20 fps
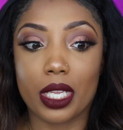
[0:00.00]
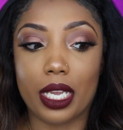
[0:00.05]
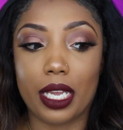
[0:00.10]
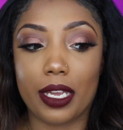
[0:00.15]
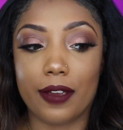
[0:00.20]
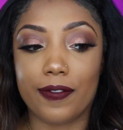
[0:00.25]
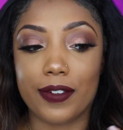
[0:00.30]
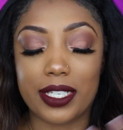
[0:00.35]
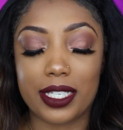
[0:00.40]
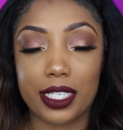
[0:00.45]

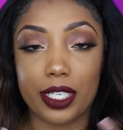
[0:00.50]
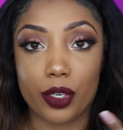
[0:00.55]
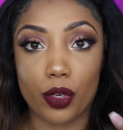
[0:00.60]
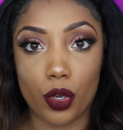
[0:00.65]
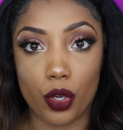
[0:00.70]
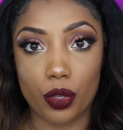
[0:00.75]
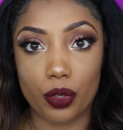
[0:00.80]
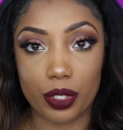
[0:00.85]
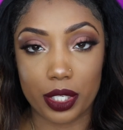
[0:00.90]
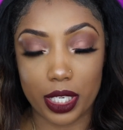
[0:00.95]
if it still
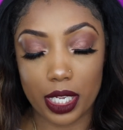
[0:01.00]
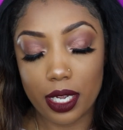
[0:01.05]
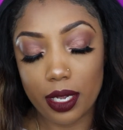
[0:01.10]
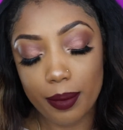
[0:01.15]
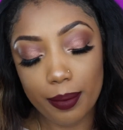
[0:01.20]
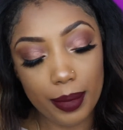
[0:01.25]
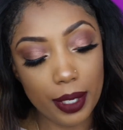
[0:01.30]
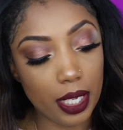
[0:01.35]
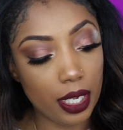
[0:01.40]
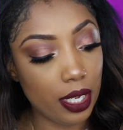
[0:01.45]
holds
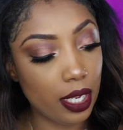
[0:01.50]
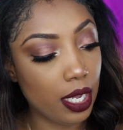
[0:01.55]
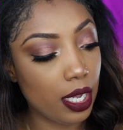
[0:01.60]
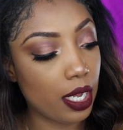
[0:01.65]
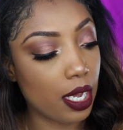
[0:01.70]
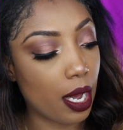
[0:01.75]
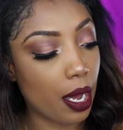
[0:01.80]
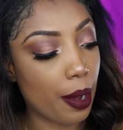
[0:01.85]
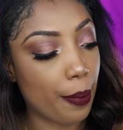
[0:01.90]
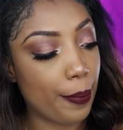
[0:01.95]
up,
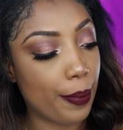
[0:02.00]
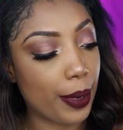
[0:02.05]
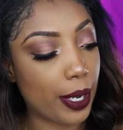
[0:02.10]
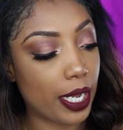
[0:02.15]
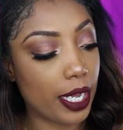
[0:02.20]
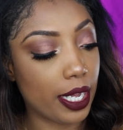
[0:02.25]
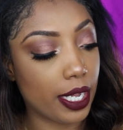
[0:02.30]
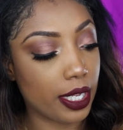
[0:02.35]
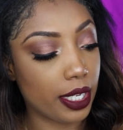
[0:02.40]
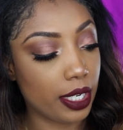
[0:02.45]

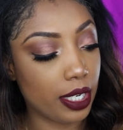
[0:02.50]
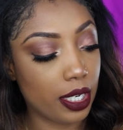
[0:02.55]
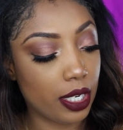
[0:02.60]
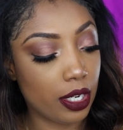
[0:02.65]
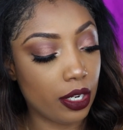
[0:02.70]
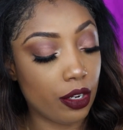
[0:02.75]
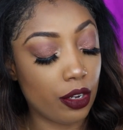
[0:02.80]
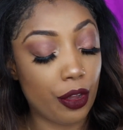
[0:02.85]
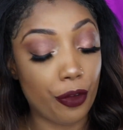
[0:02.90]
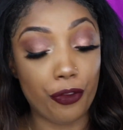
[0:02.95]
but
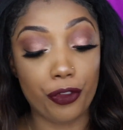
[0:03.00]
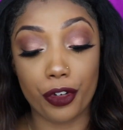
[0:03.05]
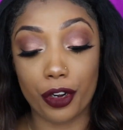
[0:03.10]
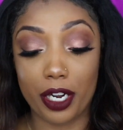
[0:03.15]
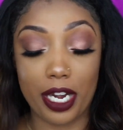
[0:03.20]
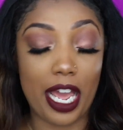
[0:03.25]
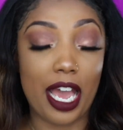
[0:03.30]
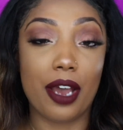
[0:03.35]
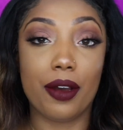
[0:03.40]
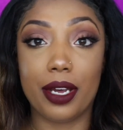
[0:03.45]
for
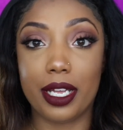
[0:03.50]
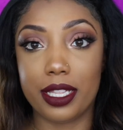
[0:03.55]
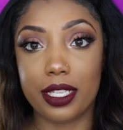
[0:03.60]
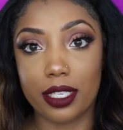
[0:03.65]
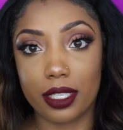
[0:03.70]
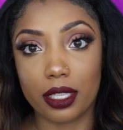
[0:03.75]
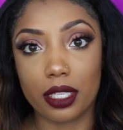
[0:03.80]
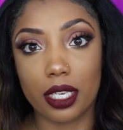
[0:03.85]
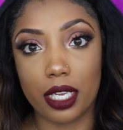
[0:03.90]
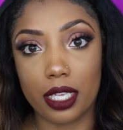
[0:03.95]
now, I
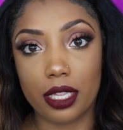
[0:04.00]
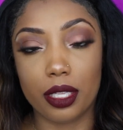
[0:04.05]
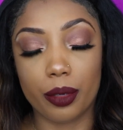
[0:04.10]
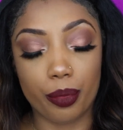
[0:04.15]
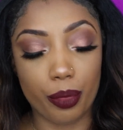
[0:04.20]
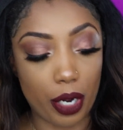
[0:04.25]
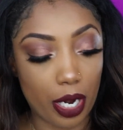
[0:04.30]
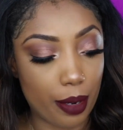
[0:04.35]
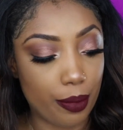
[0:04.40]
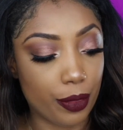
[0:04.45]
think that the
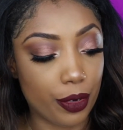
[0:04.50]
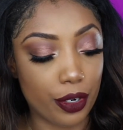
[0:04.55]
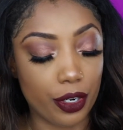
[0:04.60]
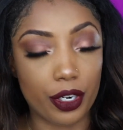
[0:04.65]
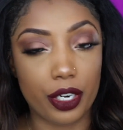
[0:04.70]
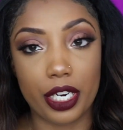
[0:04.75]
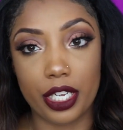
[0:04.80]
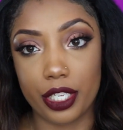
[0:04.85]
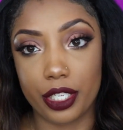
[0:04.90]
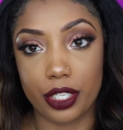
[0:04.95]

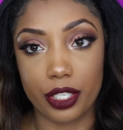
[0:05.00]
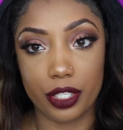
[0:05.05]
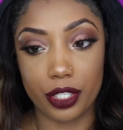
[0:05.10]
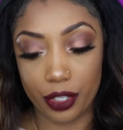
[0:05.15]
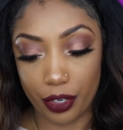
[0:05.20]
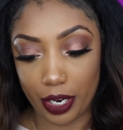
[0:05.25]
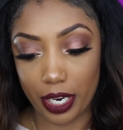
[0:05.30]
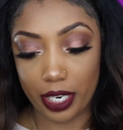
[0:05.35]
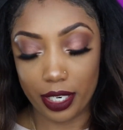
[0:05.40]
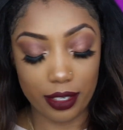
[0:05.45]
primer is
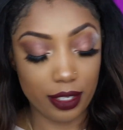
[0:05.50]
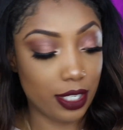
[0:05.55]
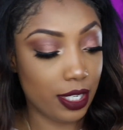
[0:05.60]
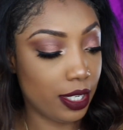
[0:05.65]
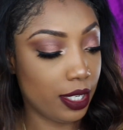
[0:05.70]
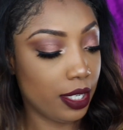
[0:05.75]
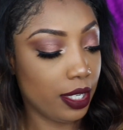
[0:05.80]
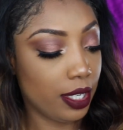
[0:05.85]
great.